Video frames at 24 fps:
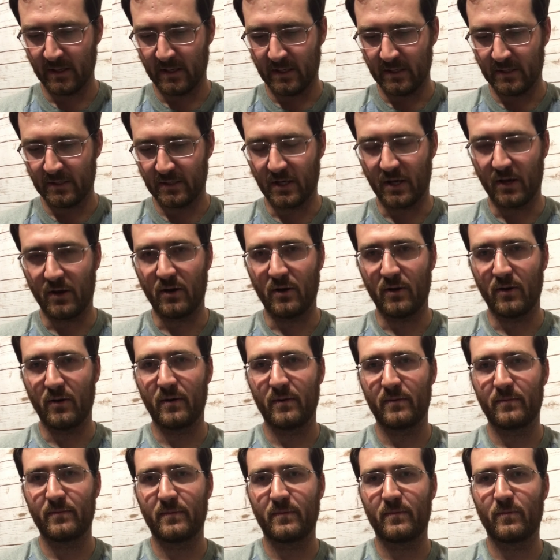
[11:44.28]
So
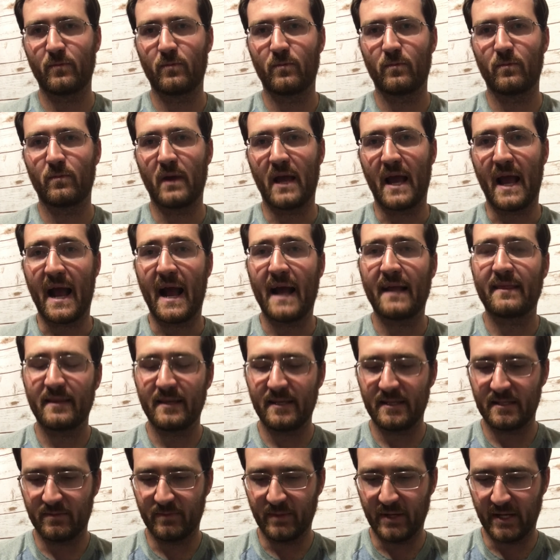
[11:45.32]
at
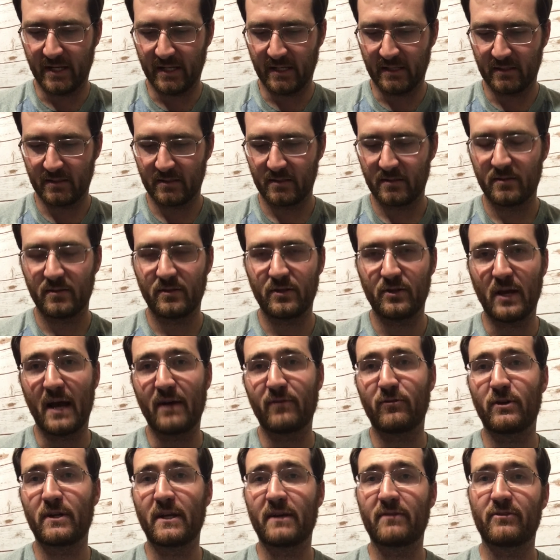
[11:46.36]
these meetings, you
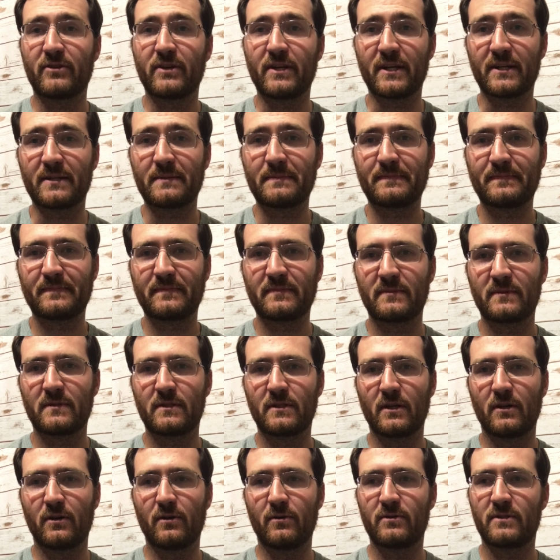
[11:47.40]
have one every year.
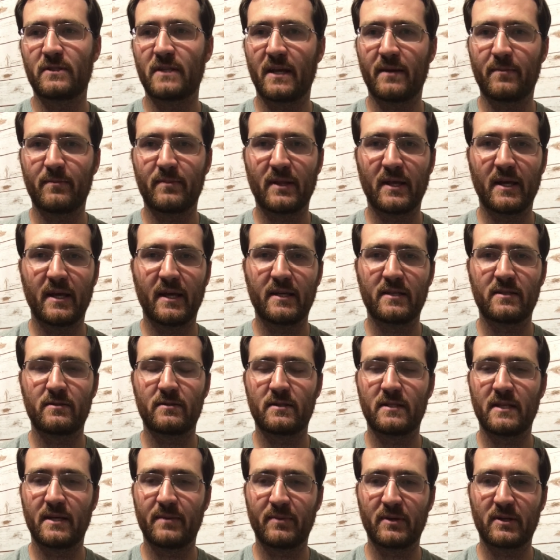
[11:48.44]
So same place,
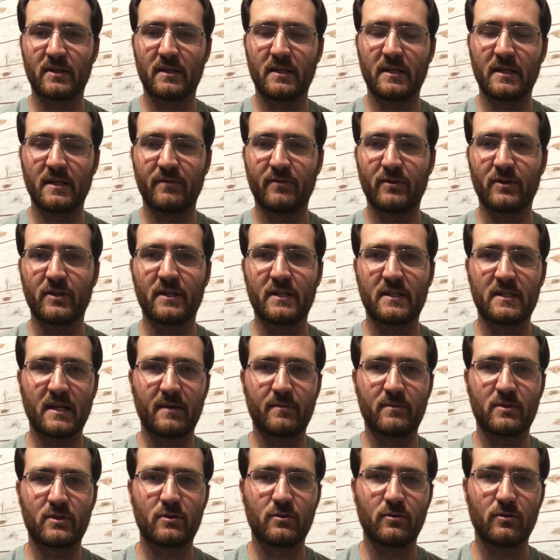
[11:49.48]
typically if you're in the
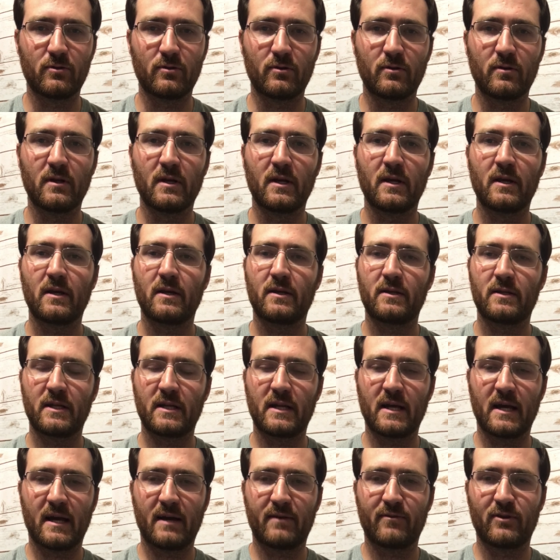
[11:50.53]
same school, you need
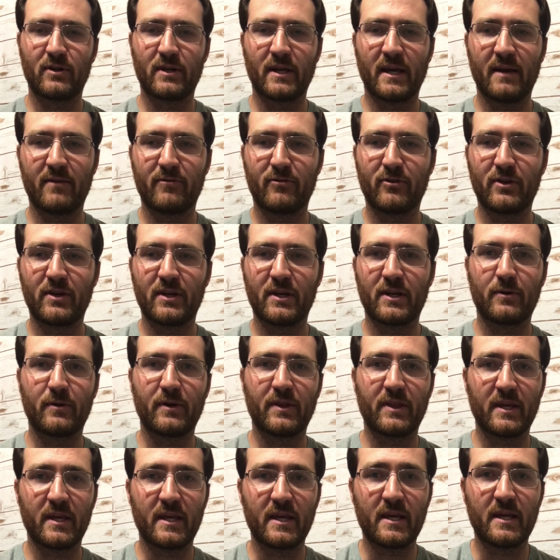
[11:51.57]
to have one every year
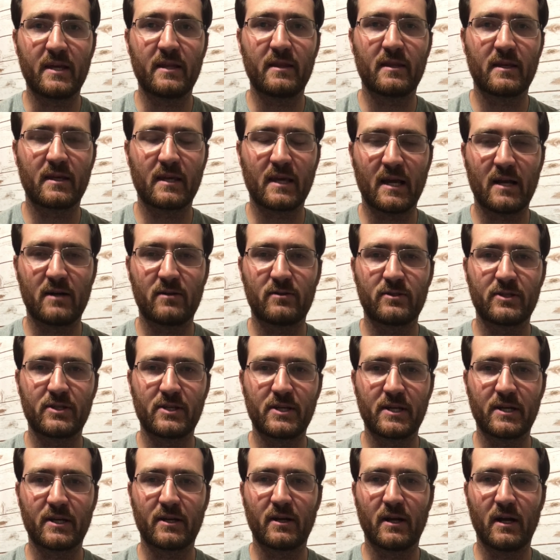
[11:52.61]
within the calendar
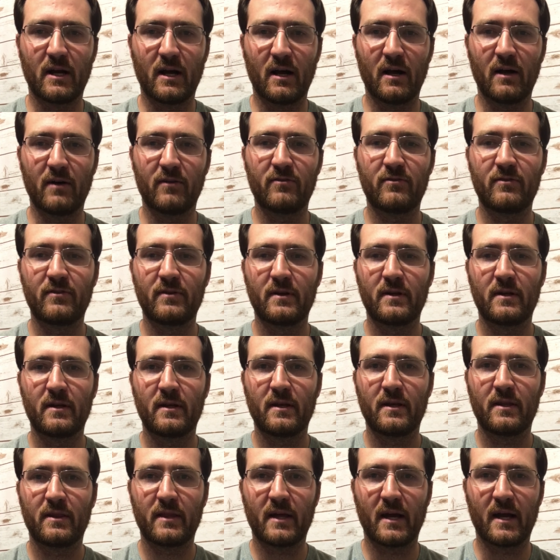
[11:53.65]
year of
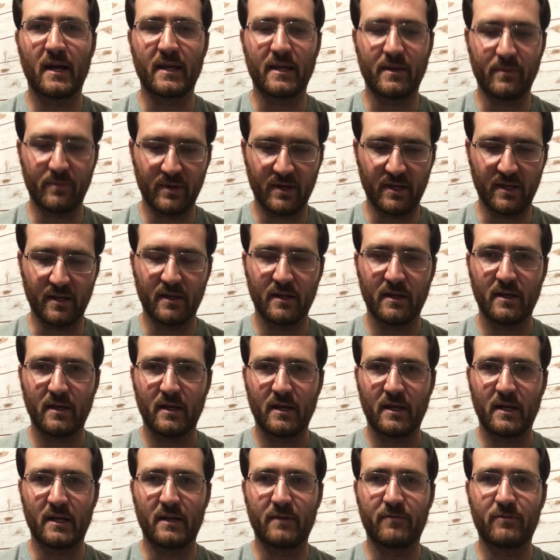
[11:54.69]
the IEP.
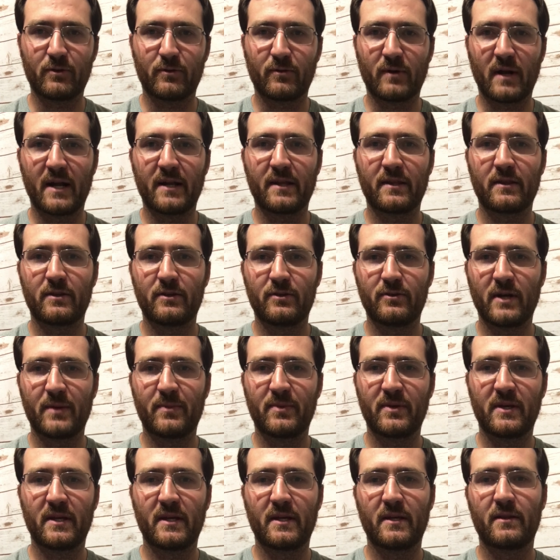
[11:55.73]
And if you're writing the new
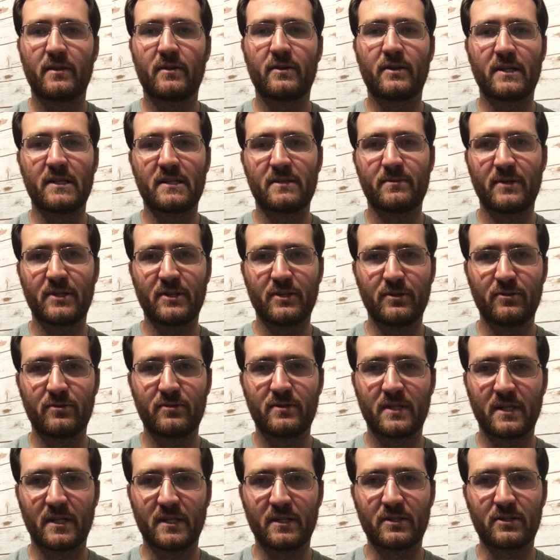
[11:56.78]
IEP, there needs to be new
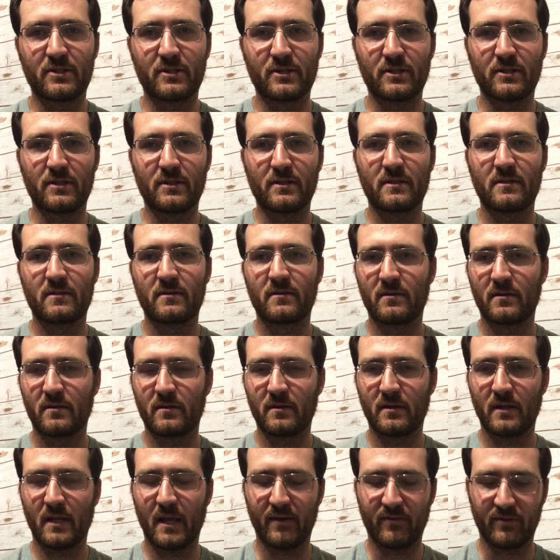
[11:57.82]
signatures
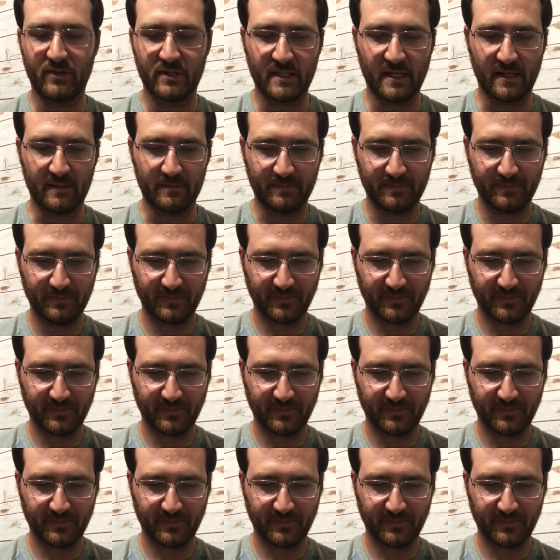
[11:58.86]
every time.